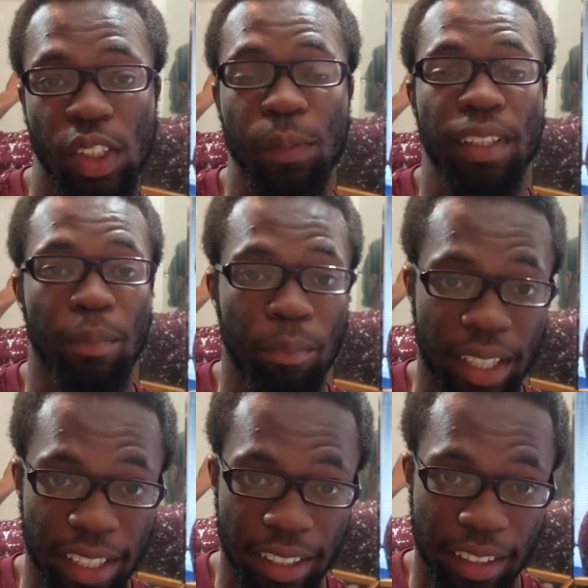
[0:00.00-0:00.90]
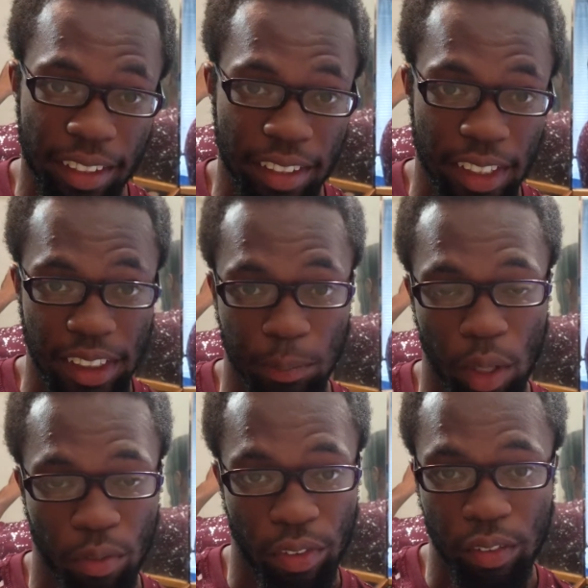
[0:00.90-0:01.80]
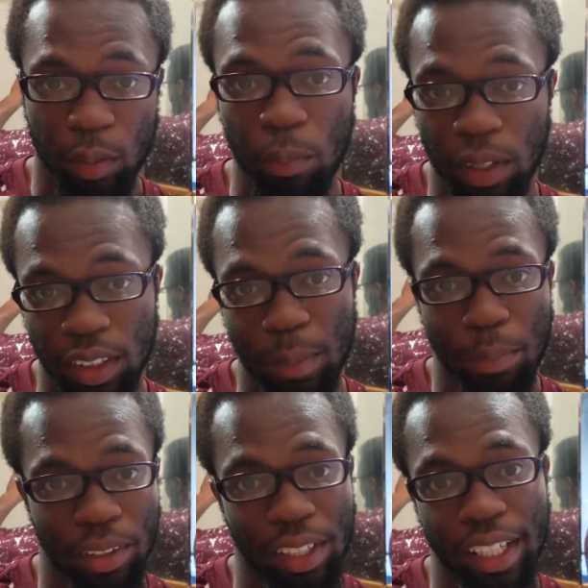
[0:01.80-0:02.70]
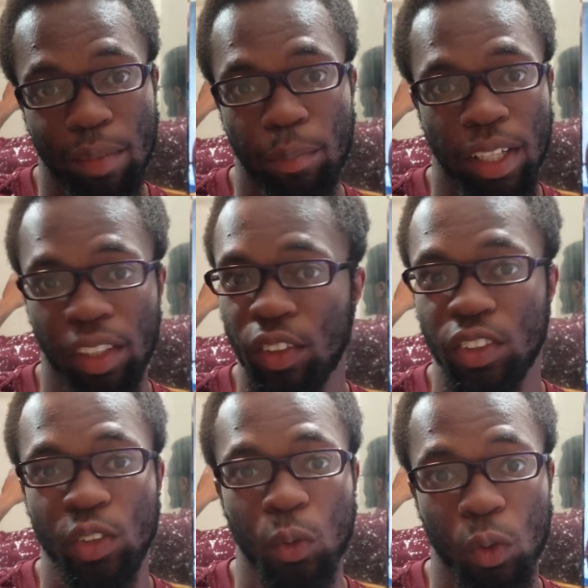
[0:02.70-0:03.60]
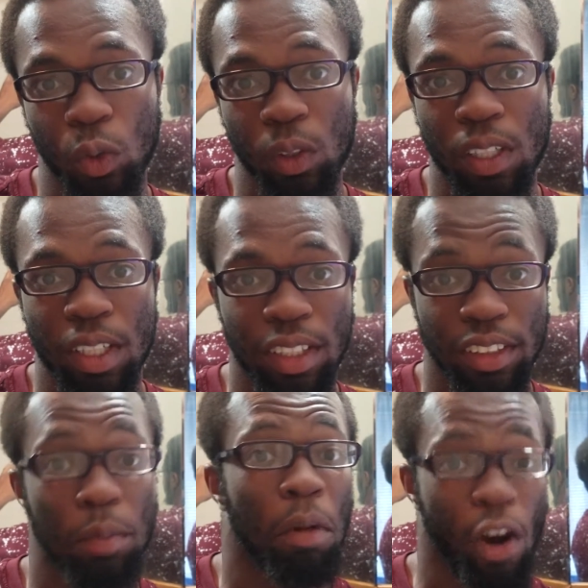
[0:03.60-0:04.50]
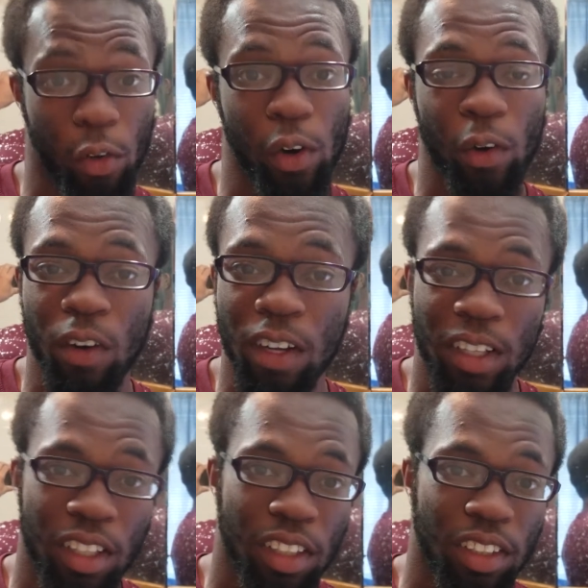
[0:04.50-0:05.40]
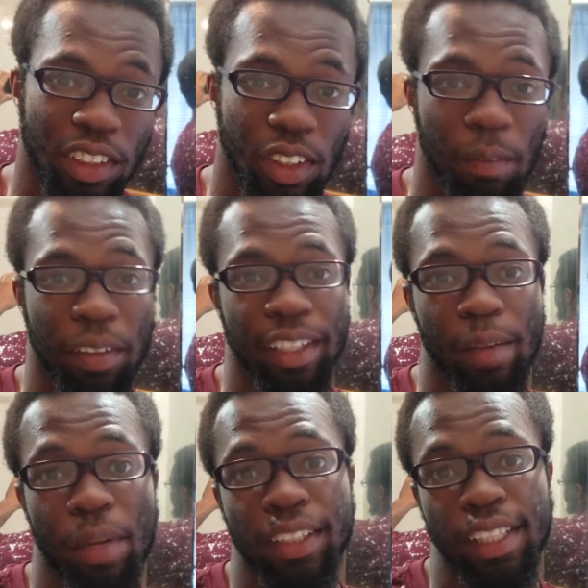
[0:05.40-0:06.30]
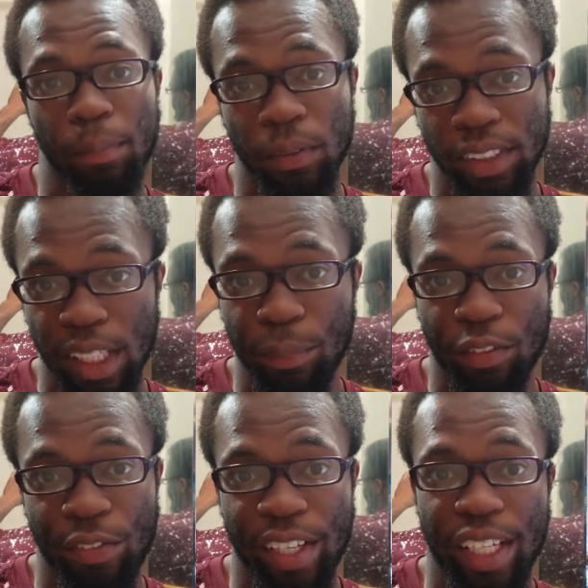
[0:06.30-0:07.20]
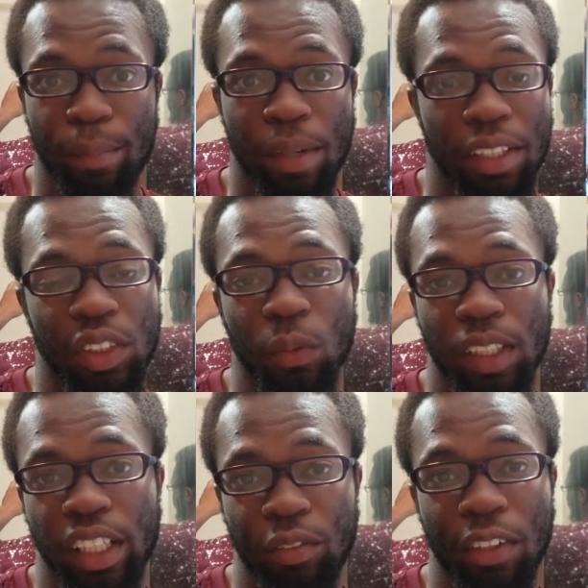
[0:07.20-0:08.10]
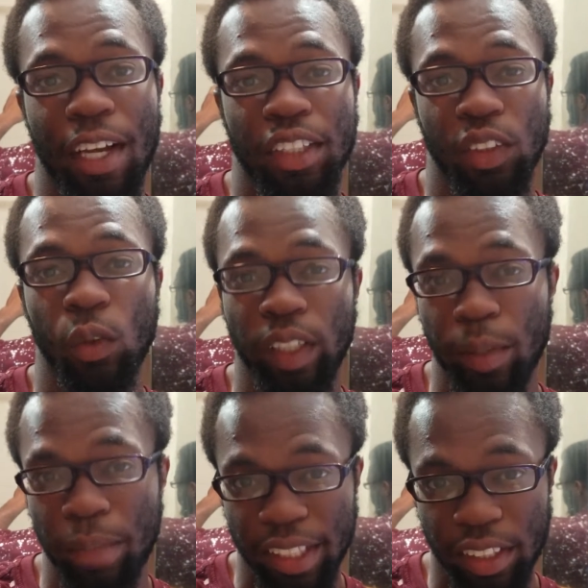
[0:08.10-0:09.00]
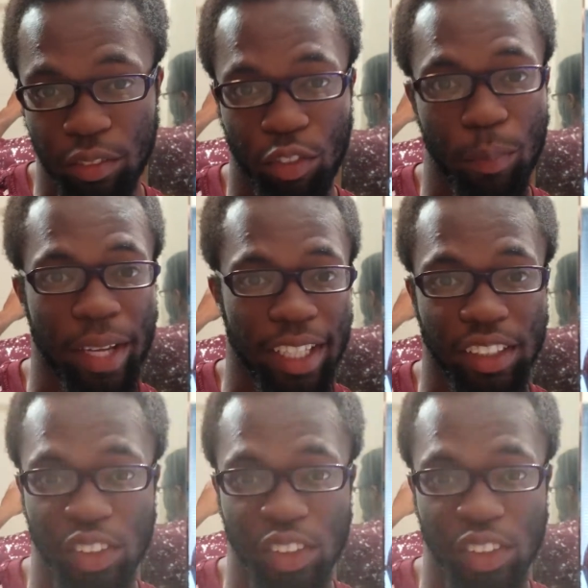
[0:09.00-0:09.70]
been a minute. This is my 5th month, but like I'm about to go to school tomorrow, so I'm gonna get my temple taper fade. But I just want to give you guys a quick method for back to